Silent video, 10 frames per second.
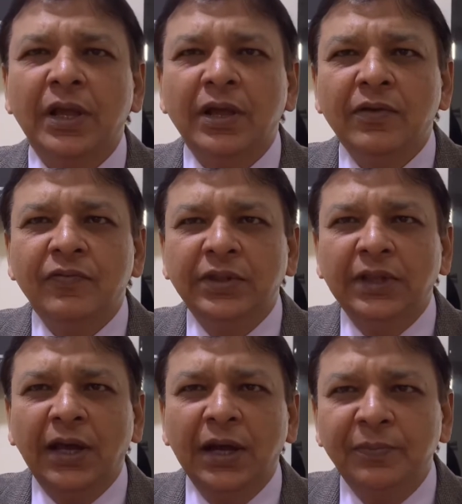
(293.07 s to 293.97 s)
With the
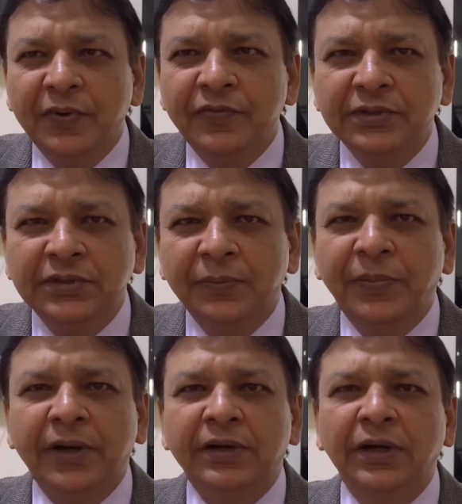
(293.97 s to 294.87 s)
help of visitor
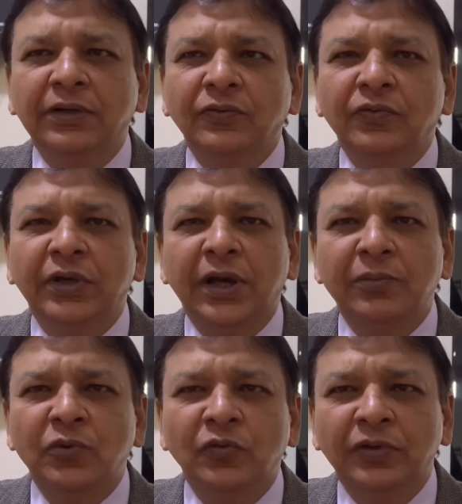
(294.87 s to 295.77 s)
pattern, we can
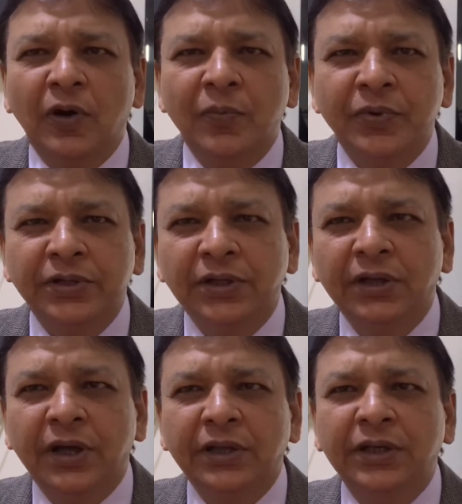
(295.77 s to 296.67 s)
move the operational
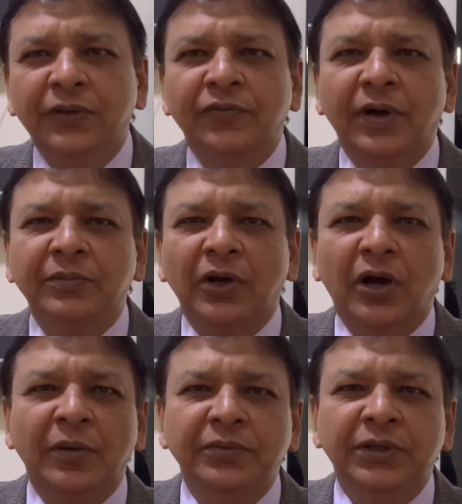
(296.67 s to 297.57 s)
logic from the
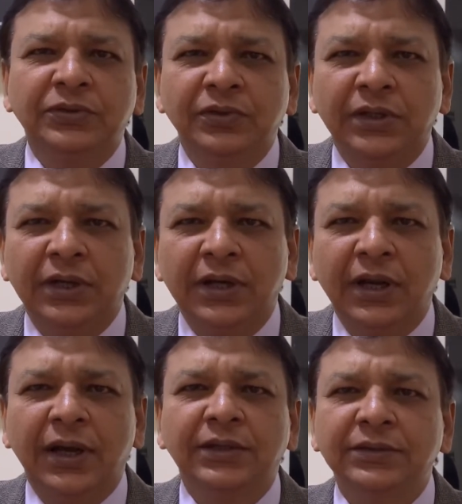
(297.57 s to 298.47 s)
objects to another
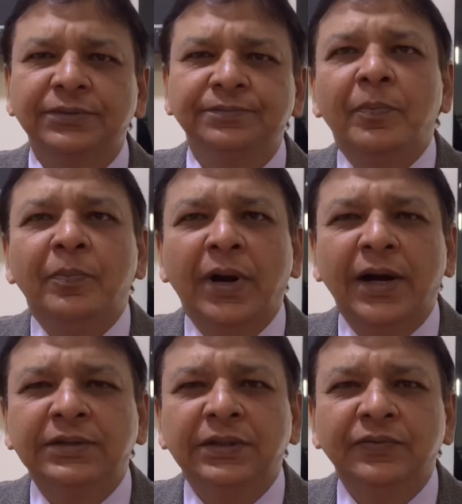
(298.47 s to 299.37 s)
class.
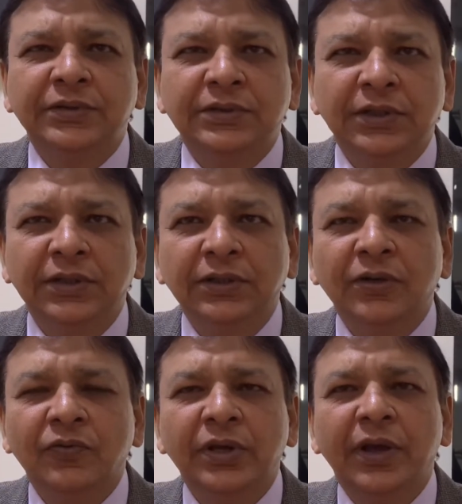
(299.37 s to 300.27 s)
Parts of visitor,
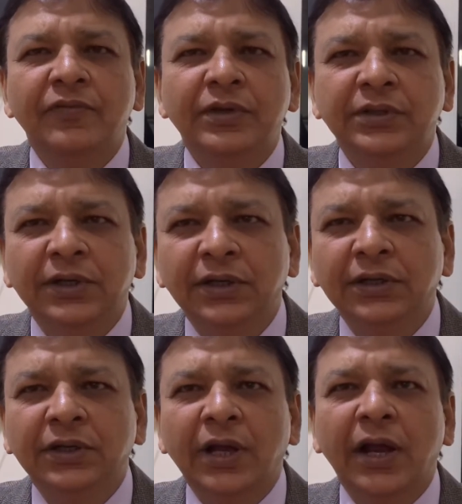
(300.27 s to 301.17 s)
we have visitor
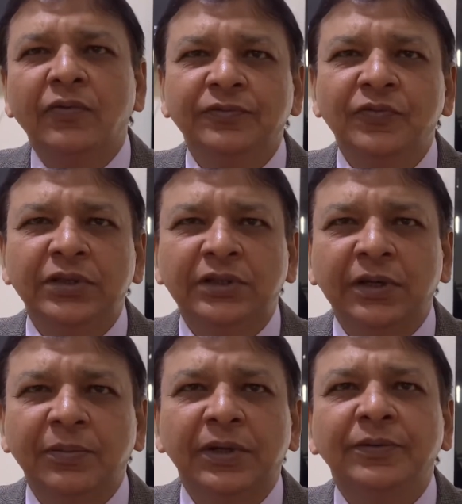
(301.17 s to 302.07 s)
and we have
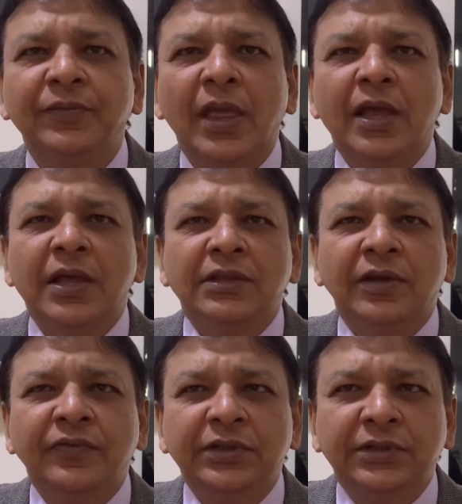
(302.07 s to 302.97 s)
visitable. The
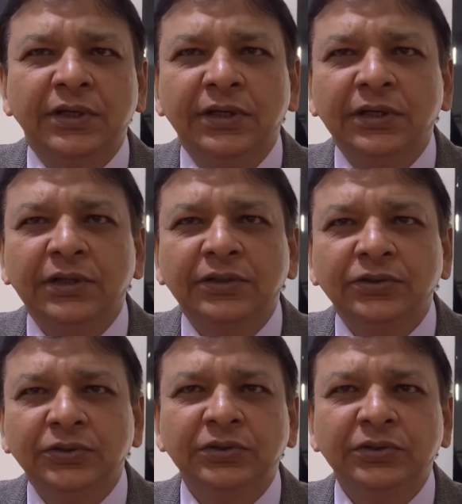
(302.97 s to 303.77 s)
visitor used